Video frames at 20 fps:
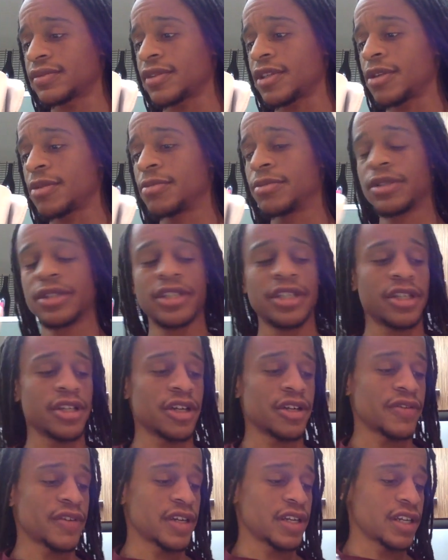I'm gonna tell
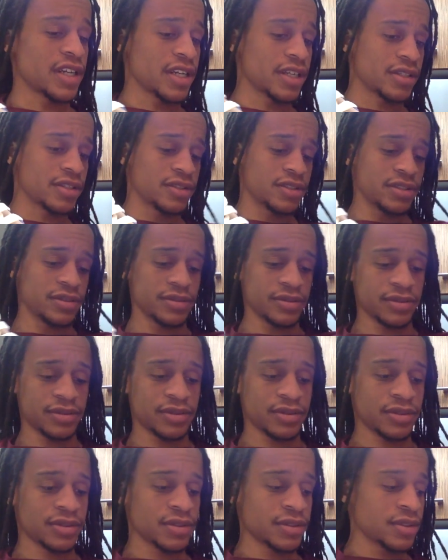y'all right now though.
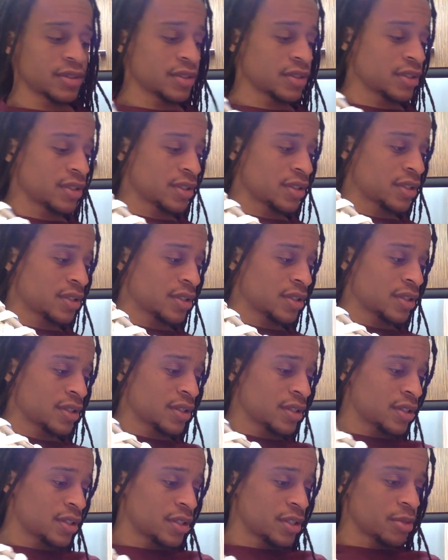
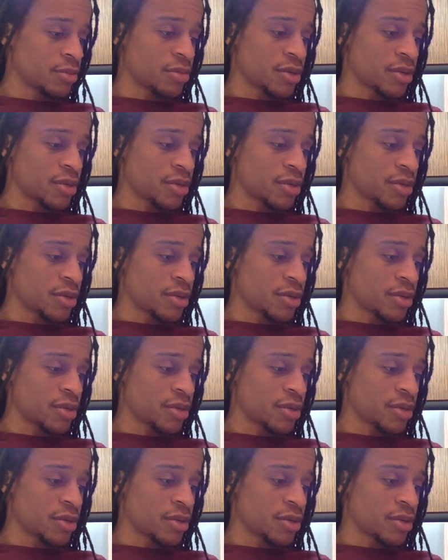The